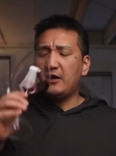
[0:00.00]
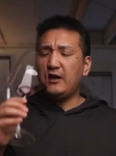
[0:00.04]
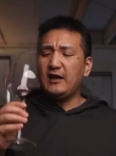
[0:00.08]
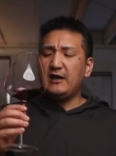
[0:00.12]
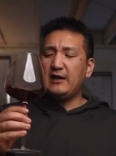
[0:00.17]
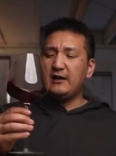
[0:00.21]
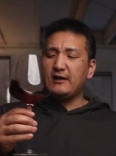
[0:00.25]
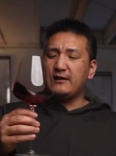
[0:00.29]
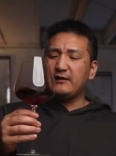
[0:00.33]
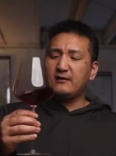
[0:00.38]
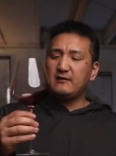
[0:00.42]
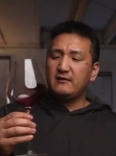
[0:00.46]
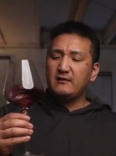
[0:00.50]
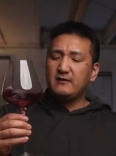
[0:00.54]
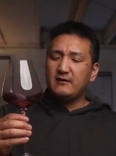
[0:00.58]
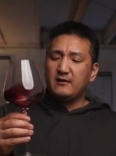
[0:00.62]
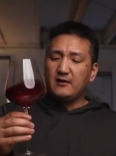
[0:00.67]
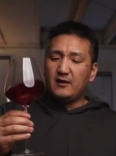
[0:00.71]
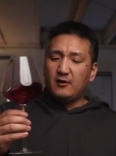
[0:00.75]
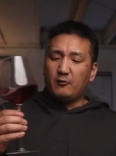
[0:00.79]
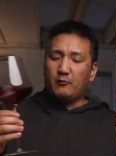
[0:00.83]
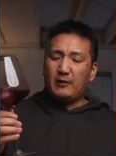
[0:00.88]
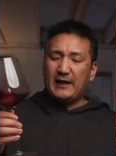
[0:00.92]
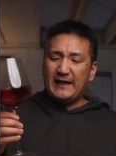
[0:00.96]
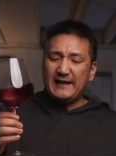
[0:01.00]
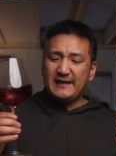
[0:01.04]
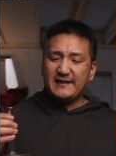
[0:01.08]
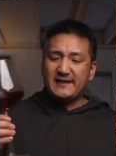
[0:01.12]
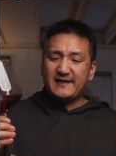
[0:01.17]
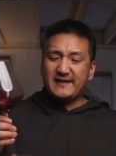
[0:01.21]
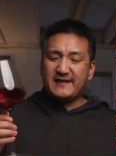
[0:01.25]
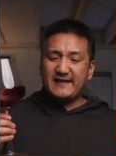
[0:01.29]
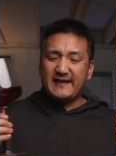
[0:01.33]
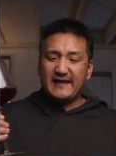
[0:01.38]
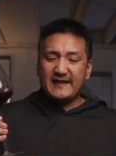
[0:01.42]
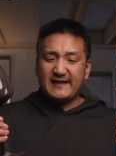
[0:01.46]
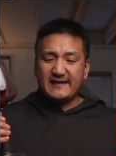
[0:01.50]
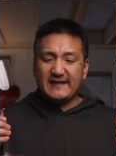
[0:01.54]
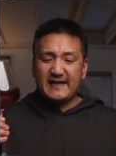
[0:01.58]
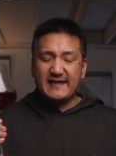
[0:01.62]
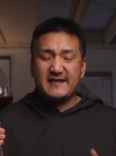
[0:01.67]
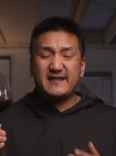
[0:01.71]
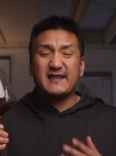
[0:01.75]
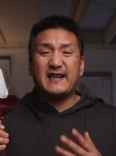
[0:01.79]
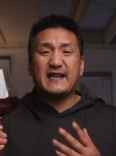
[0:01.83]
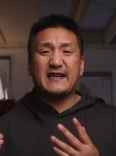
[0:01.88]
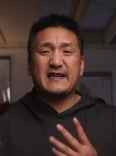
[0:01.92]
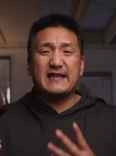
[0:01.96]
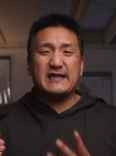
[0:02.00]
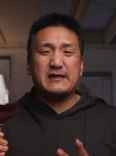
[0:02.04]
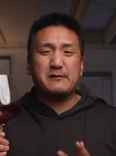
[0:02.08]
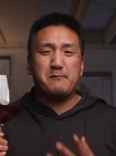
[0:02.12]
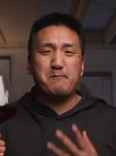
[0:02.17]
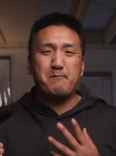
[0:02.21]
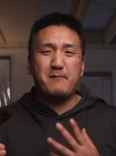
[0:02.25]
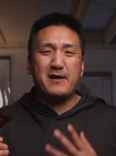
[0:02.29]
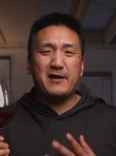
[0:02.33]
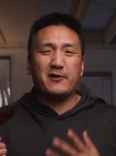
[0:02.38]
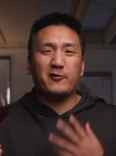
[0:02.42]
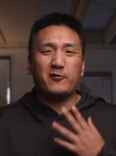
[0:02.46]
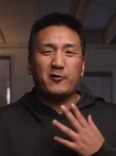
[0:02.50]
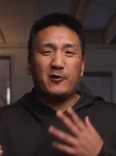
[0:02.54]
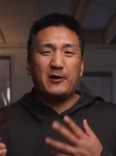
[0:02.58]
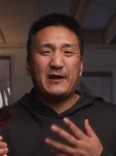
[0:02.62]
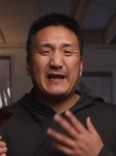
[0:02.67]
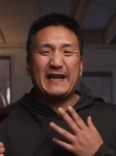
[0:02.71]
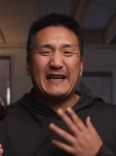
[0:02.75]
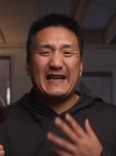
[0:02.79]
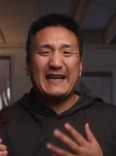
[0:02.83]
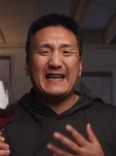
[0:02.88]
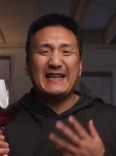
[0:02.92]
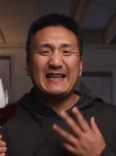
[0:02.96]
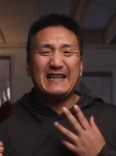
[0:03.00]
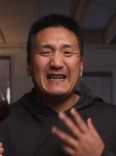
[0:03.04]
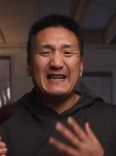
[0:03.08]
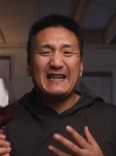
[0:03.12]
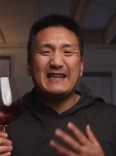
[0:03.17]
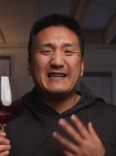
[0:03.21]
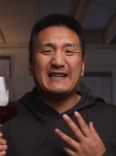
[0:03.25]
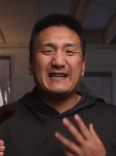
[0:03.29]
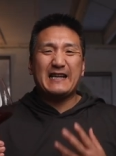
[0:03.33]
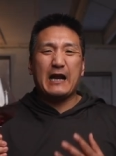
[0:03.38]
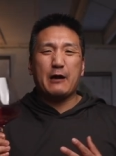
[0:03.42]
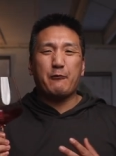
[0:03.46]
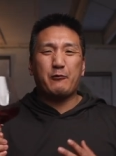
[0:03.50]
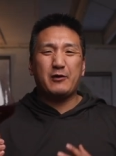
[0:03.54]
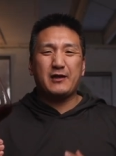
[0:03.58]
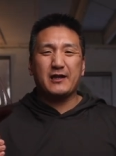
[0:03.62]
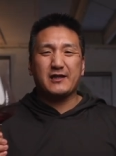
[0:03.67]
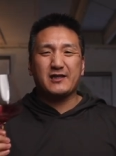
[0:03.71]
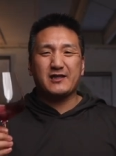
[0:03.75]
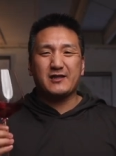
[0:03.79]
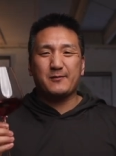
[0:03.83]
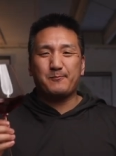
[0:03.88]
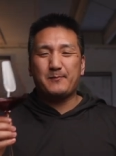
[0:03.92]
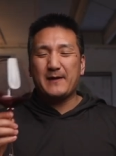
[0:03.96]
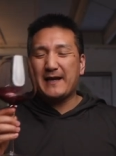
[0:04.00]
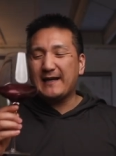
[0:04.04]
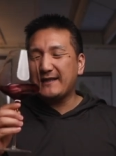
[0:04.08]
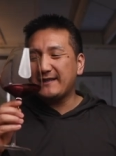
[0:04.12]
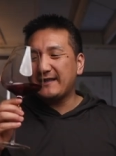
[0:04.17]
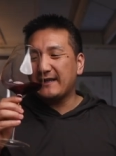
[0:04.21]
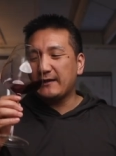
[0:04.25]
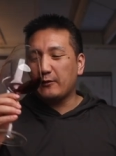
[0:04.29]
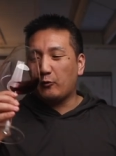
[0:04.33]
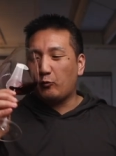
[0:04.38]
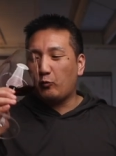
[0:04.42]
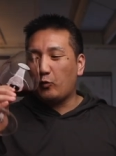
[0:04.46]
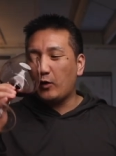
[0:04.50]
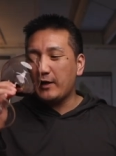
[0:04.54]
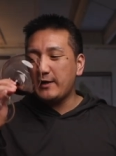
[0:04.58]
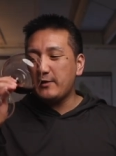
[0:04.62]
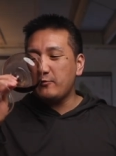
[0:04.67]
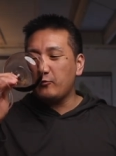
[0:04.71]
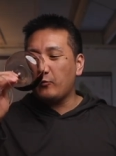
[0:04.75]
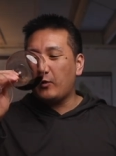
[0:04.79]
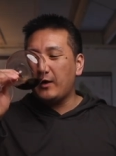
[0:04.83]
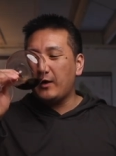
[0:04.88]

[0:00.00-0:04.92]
Ah, Wine 6 has like this mineral hit that I would expect out of white